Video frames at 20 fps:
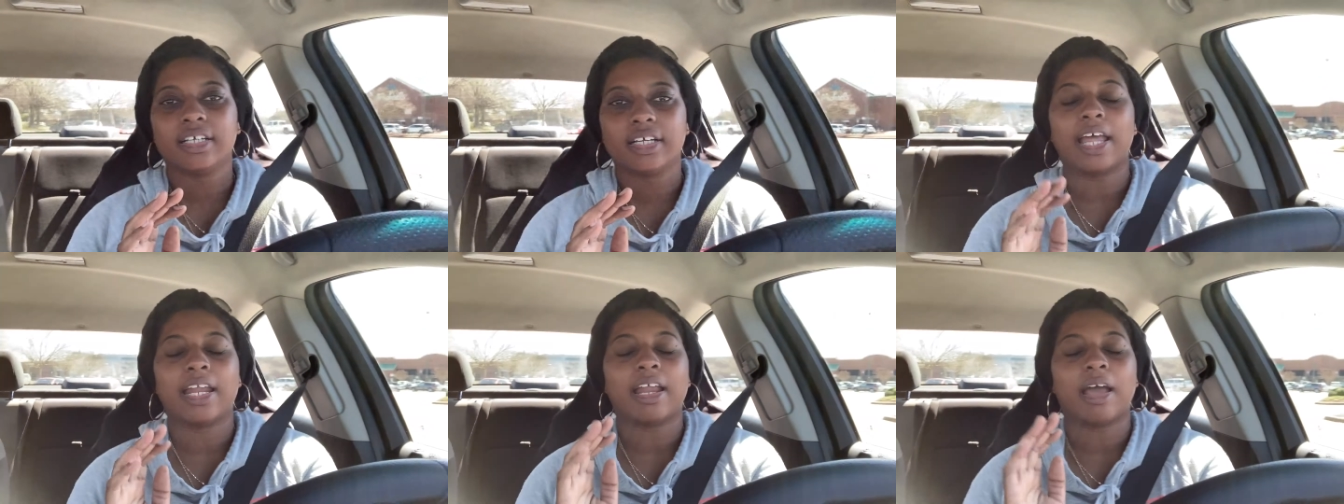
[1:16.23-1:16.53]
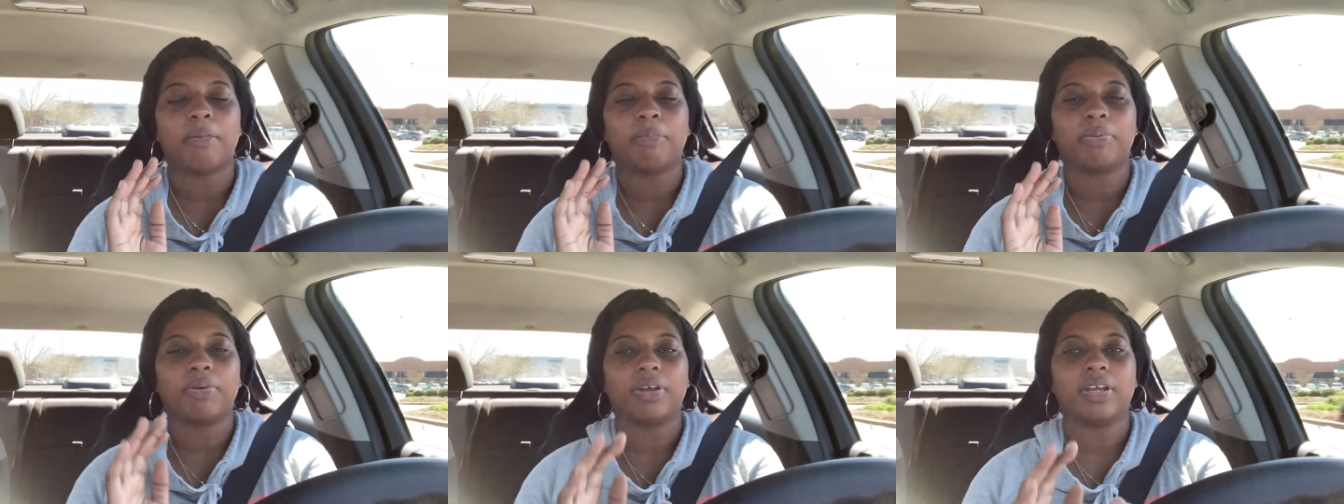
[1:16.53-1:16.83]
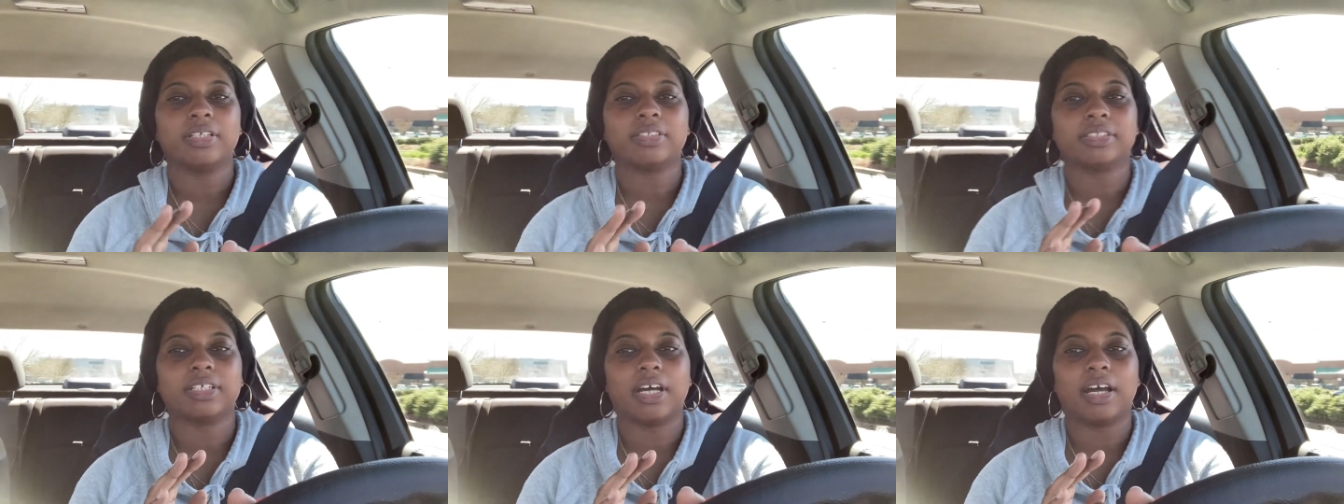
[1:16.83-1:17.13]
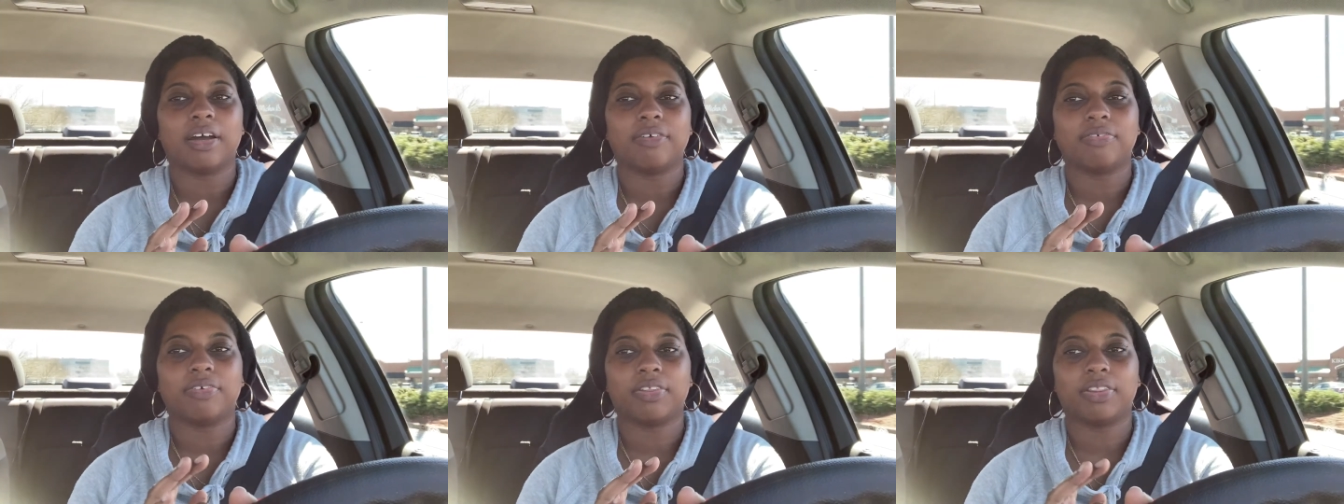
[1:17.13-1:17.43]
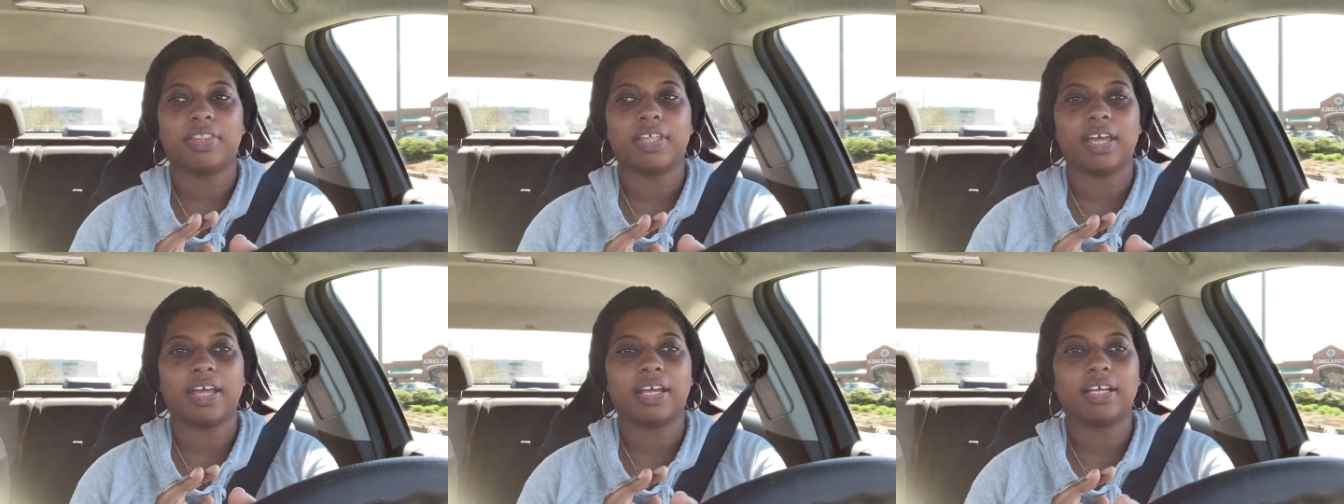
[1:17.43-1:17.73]
And I praise God for
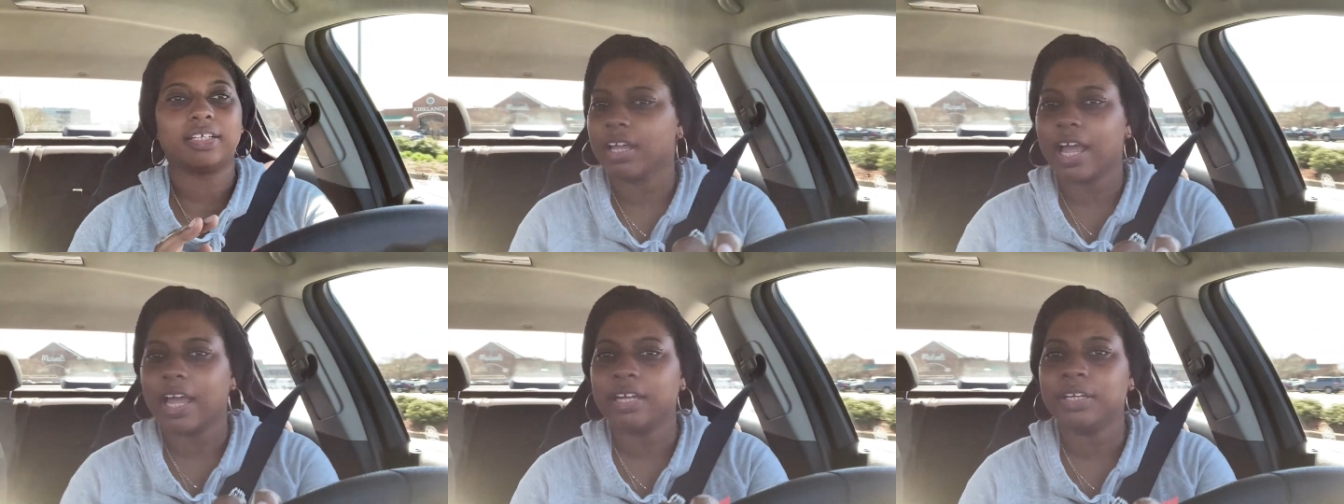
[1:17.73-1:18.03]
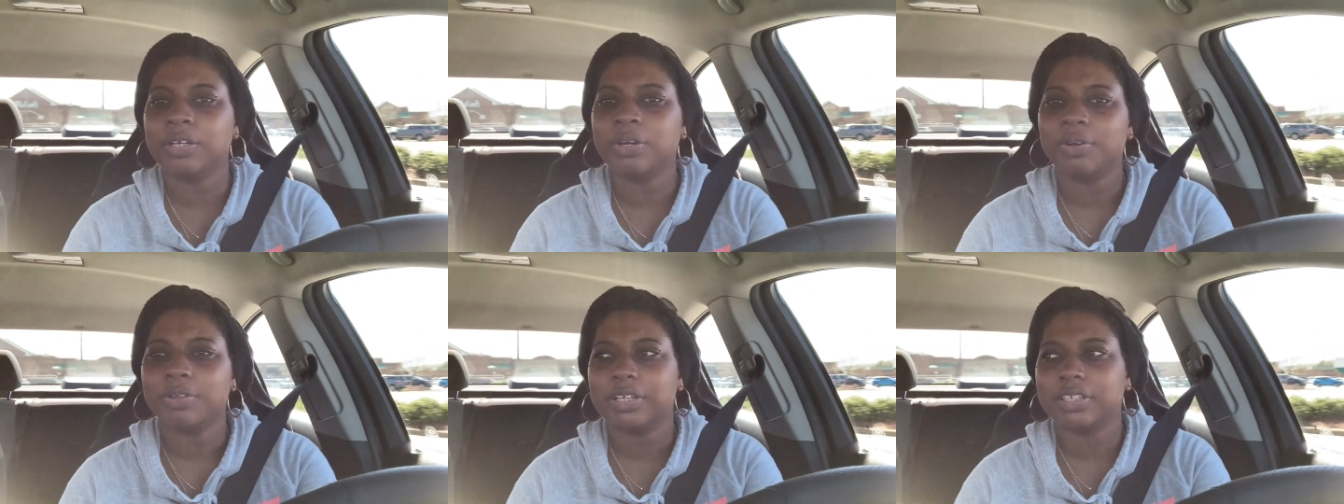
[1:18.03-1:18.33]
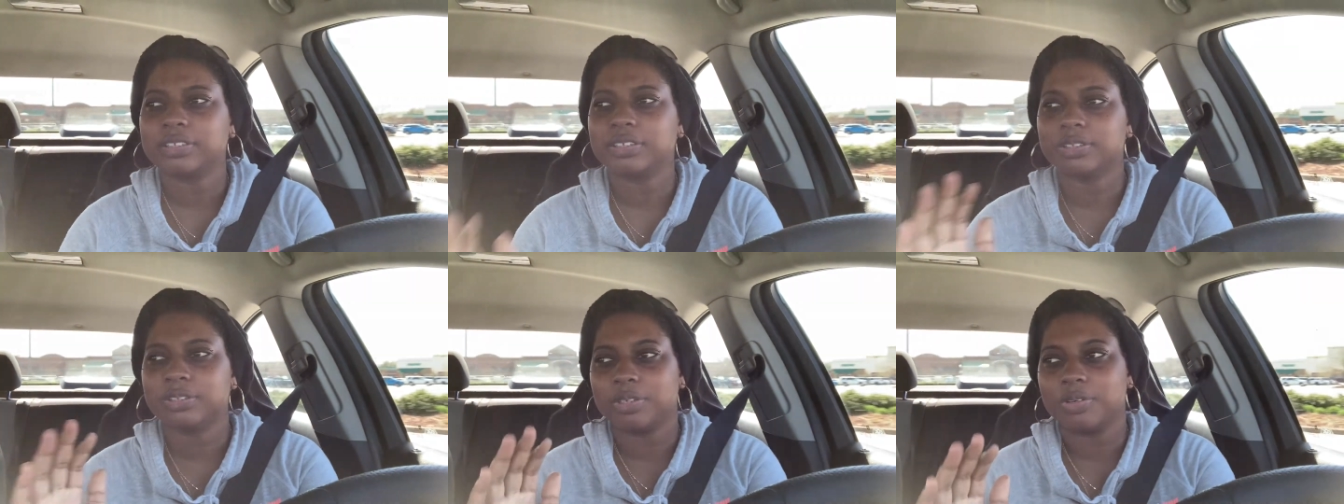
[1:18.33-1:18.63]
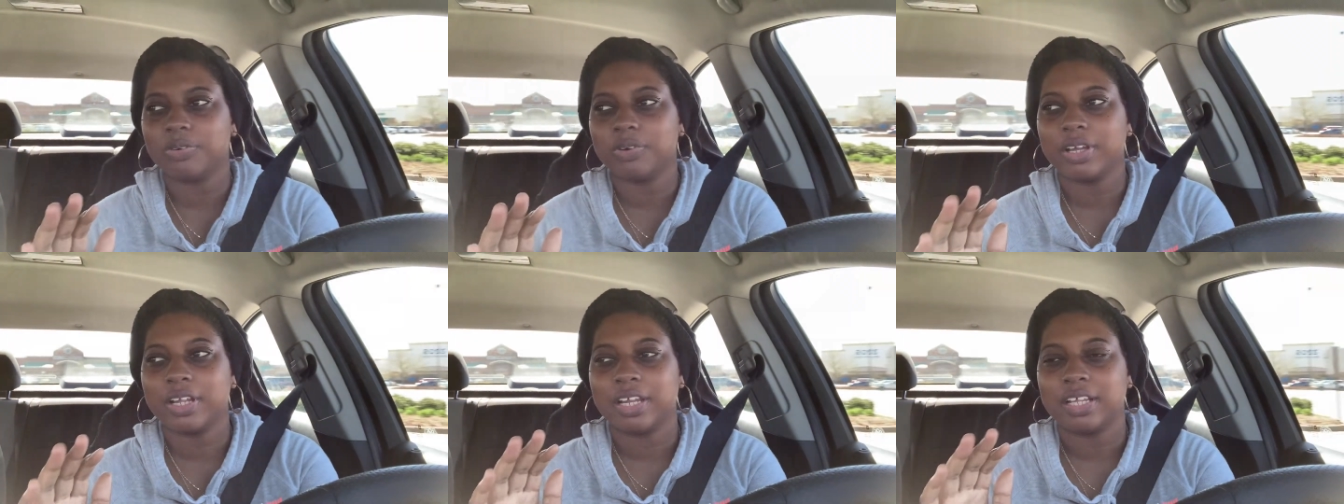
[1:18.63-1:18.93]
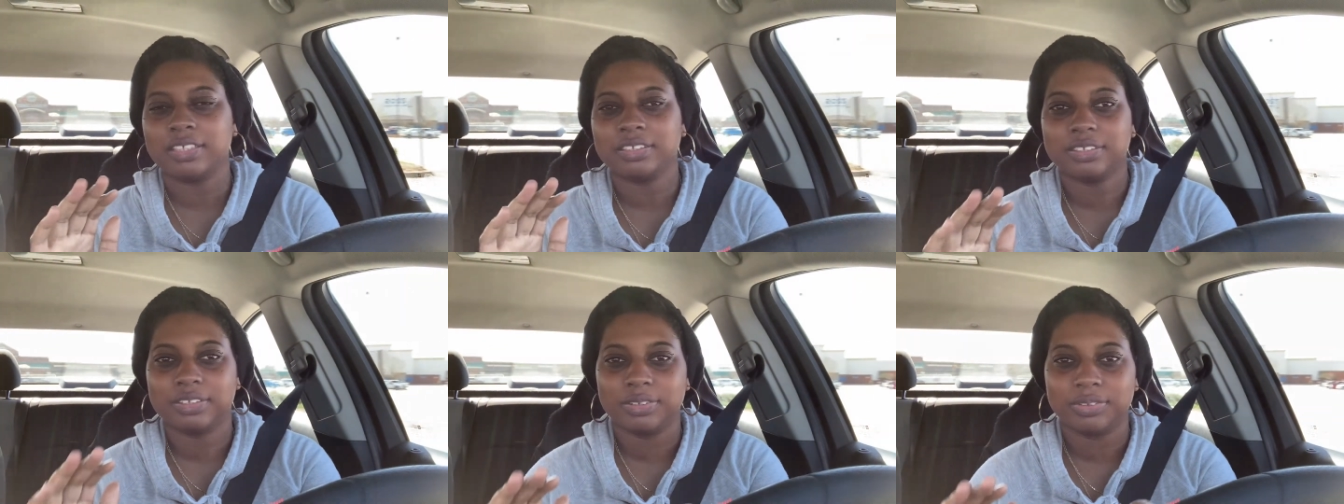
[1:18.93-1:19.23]
that. I know that sowing
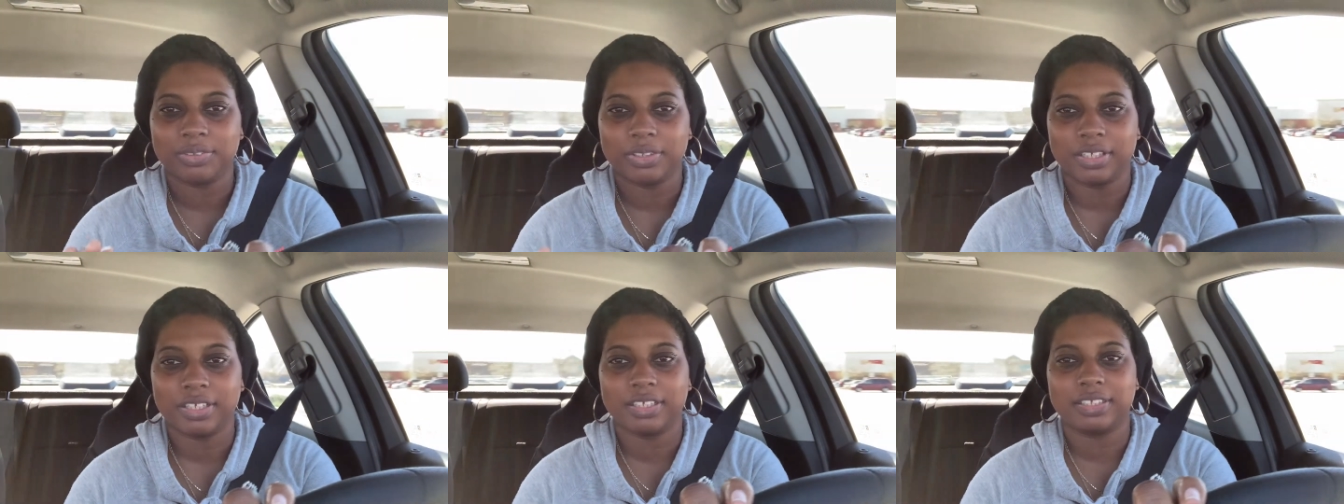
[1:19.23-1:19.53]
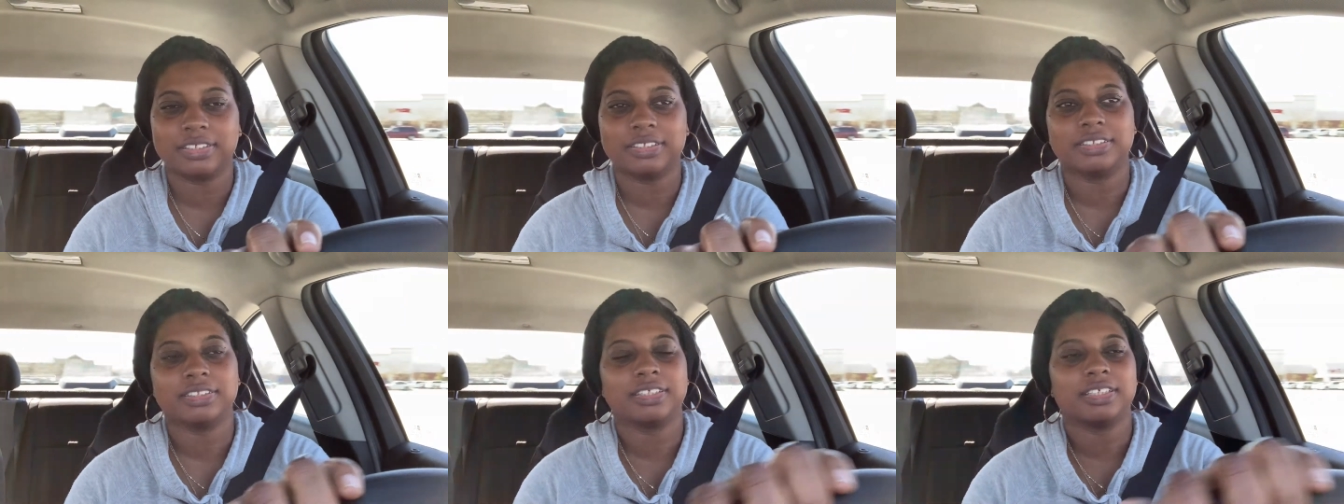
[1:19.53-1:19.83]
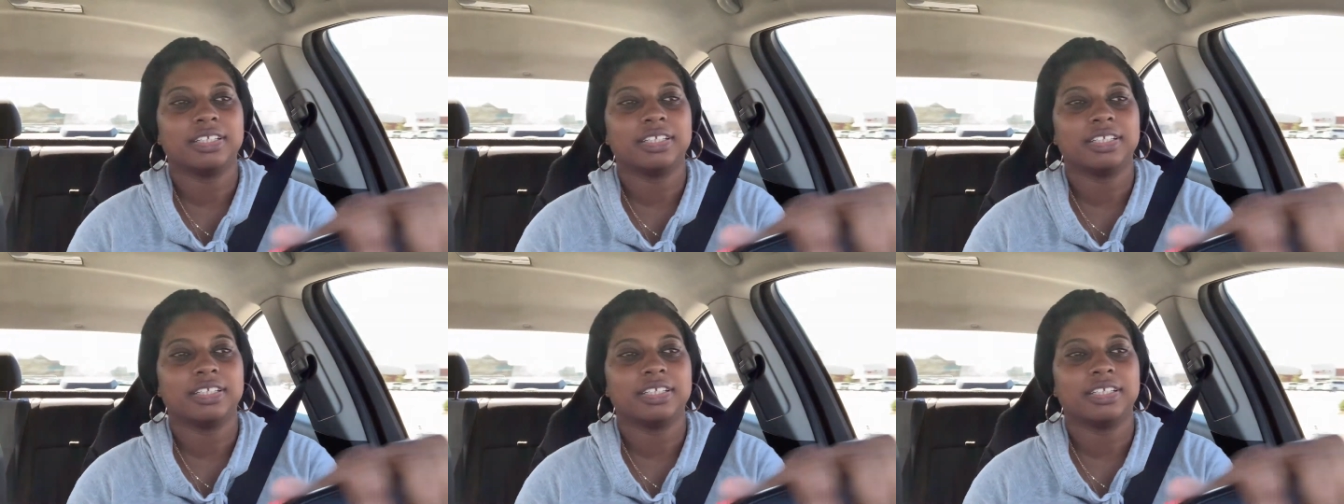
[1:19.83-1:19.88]
into this